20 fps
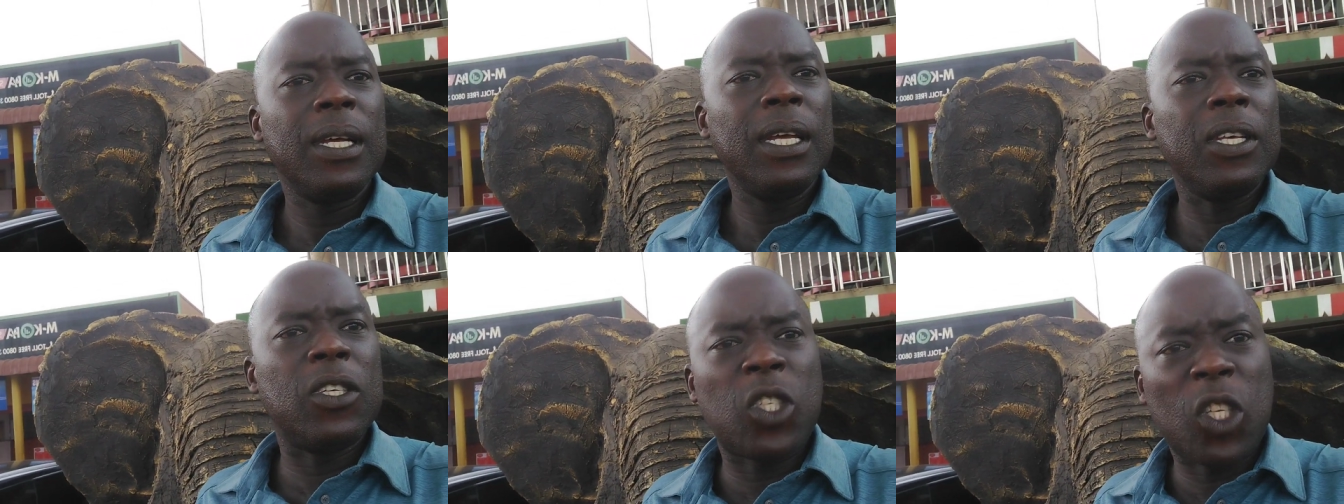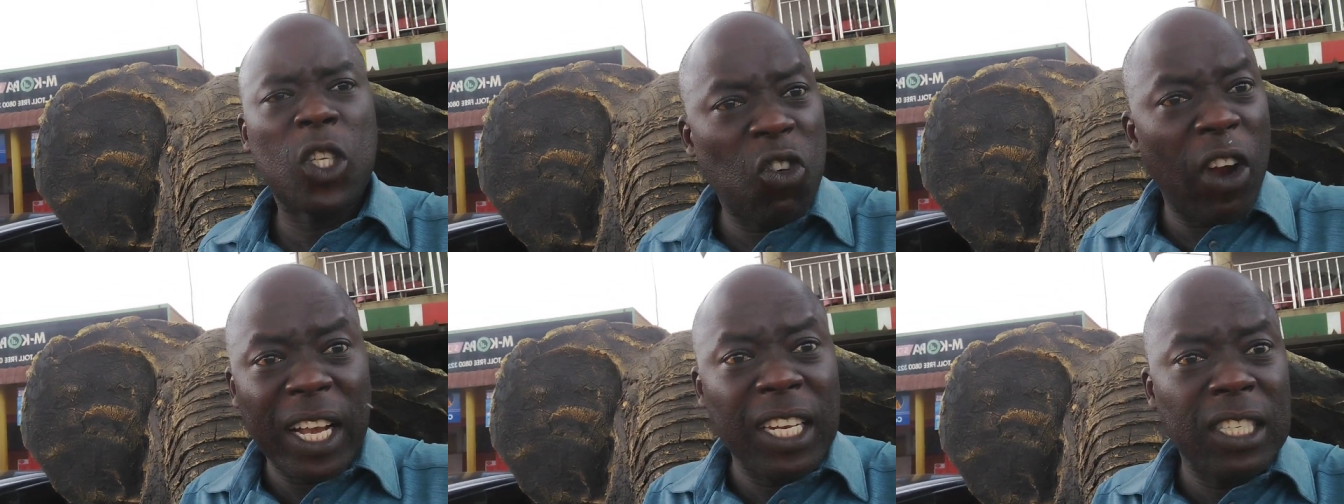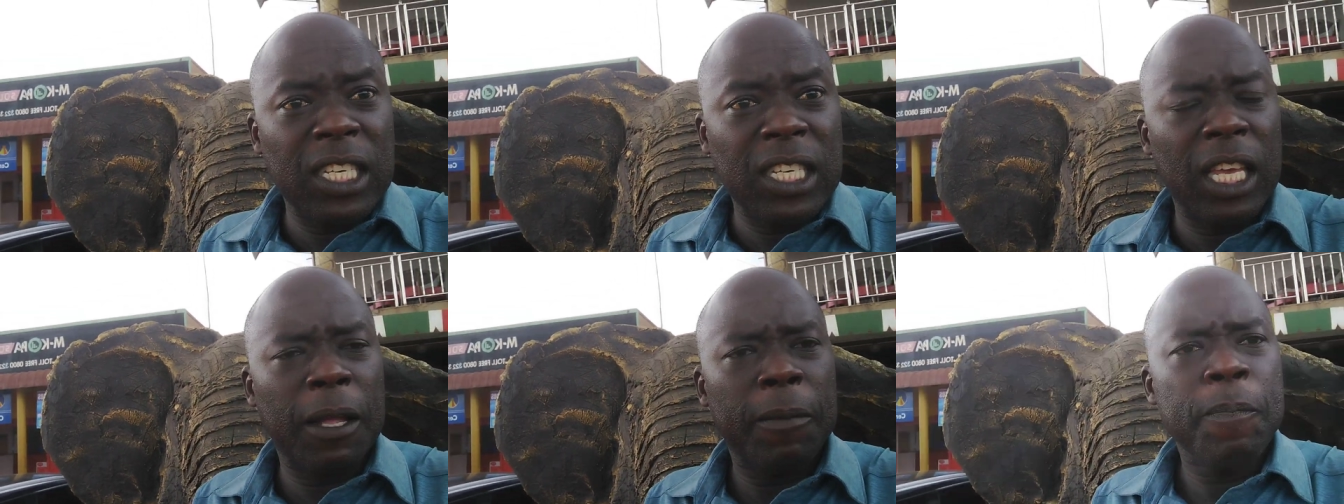
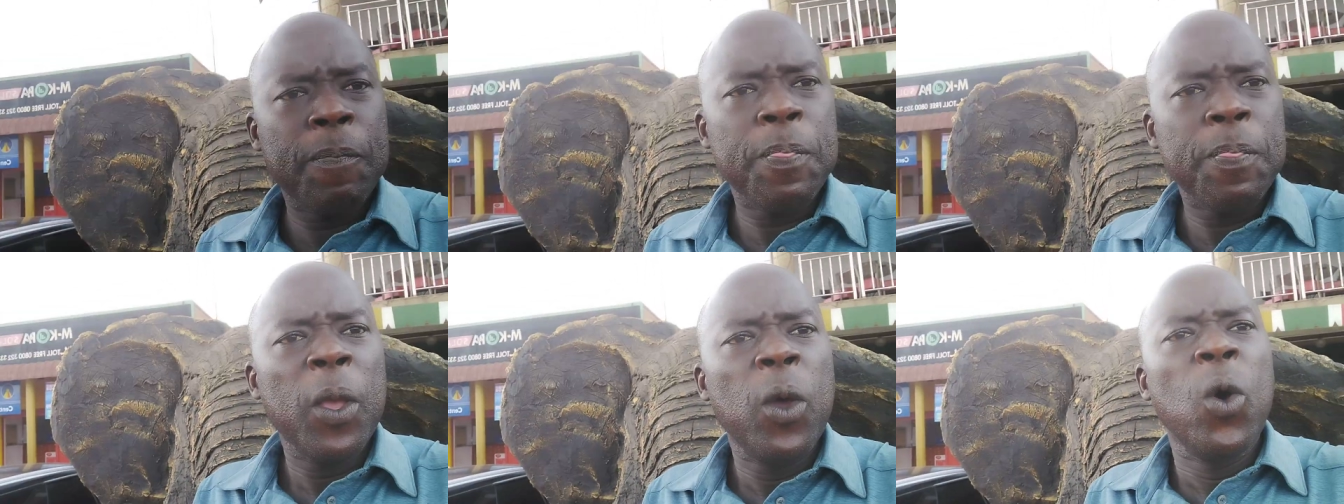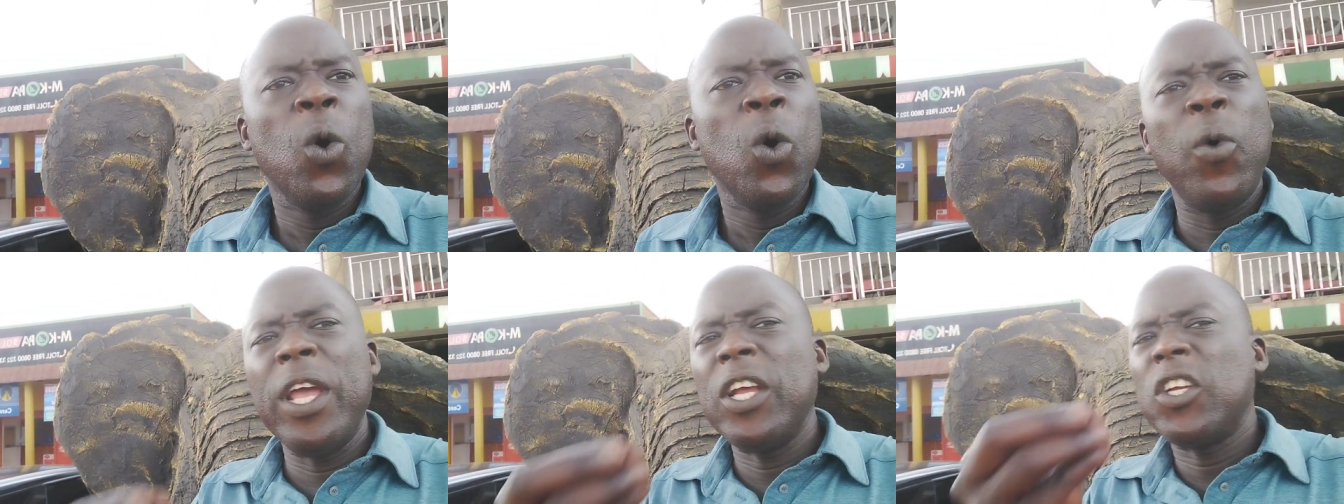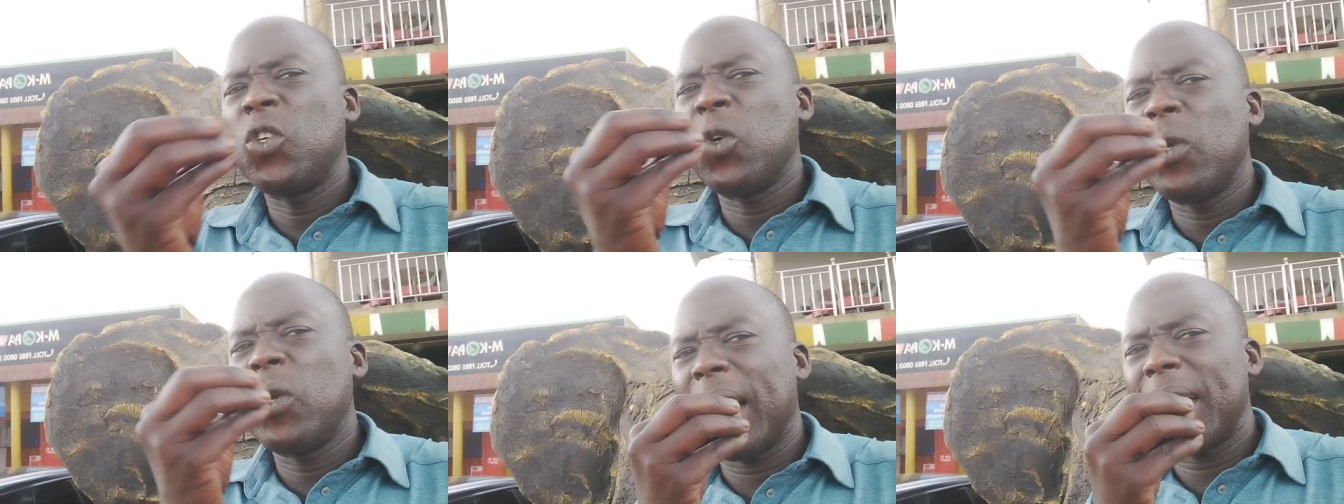Strategy. We
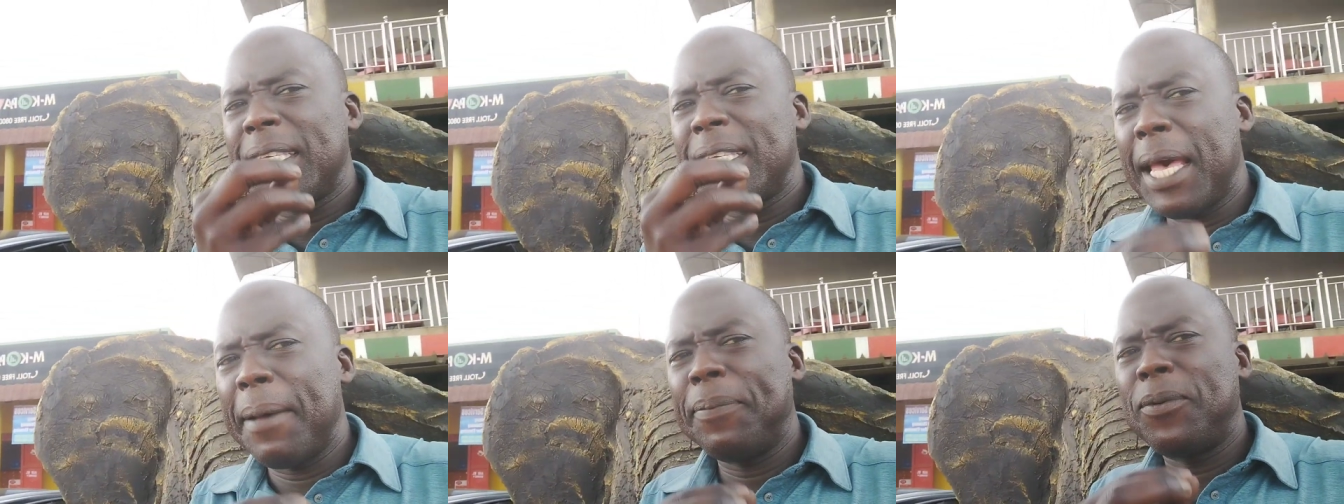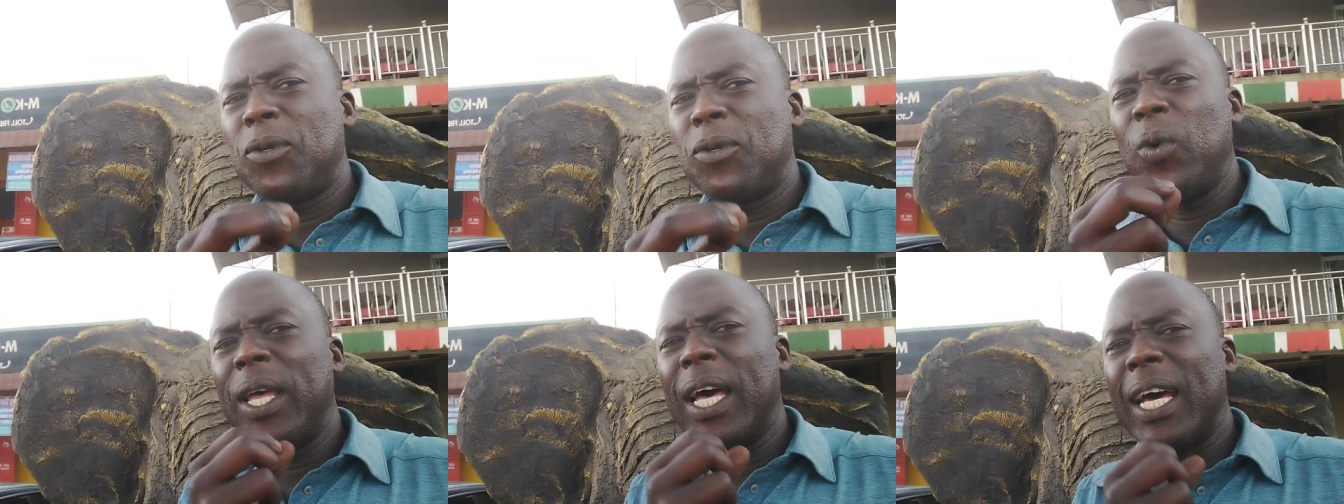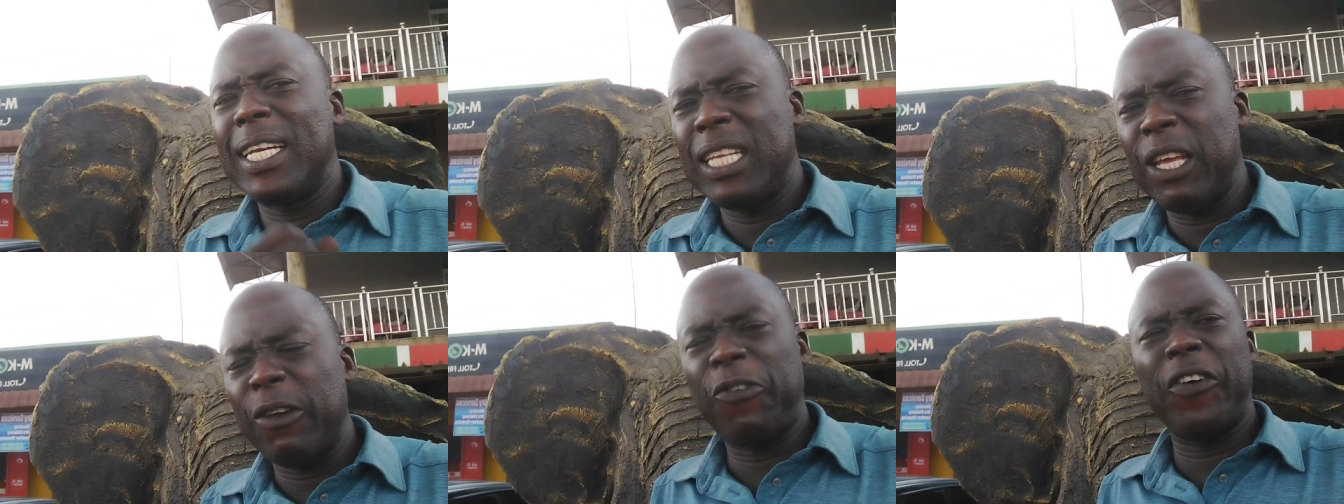should accept we
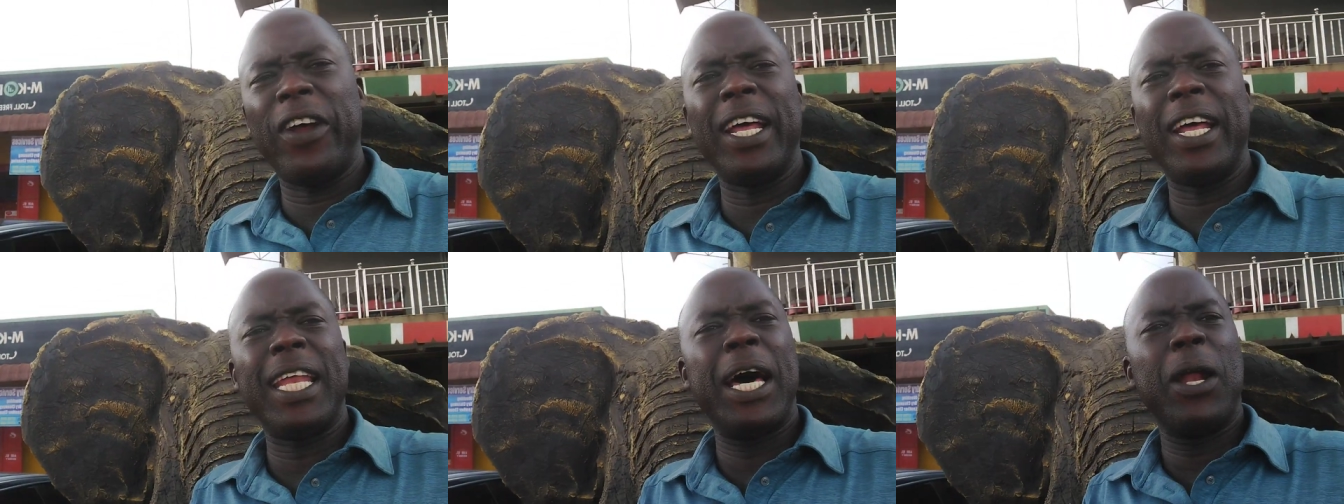are different